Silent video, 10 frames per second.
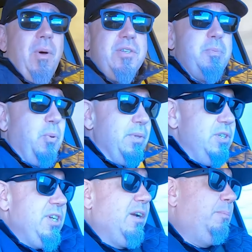want to support
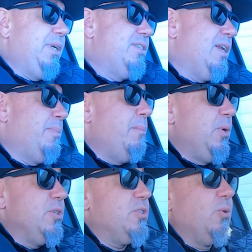the channel, please head up our
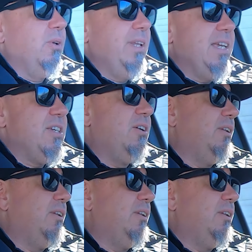merch store. Links here,